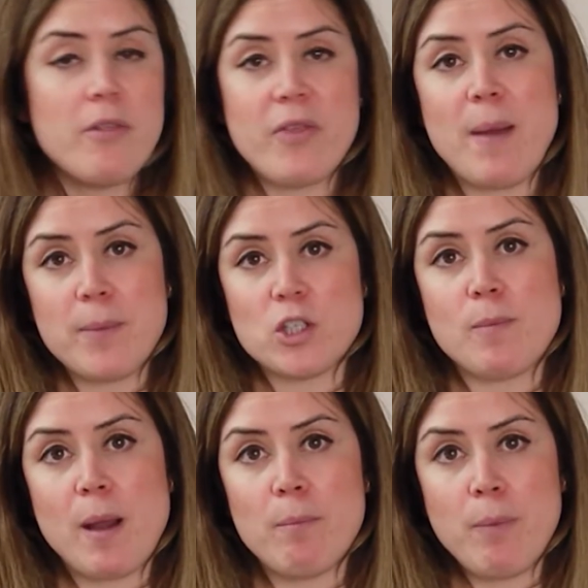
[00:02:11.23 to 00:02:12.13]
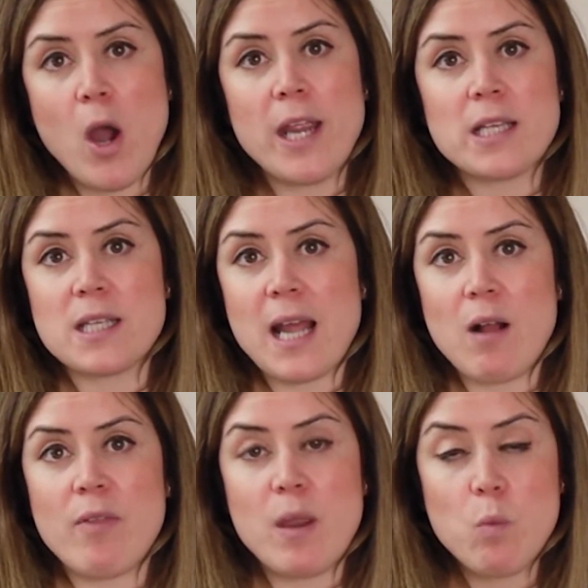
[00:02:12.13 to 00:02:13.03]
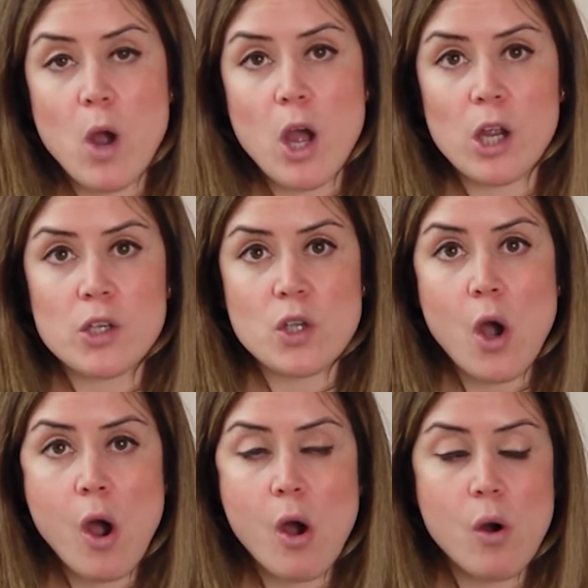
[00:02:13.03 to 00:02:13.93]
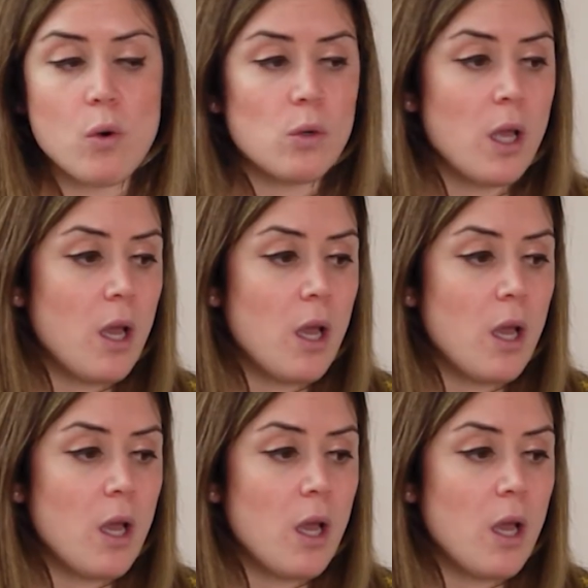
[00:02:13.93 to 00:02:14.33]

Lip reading: that much about bikes and how they work as a whole.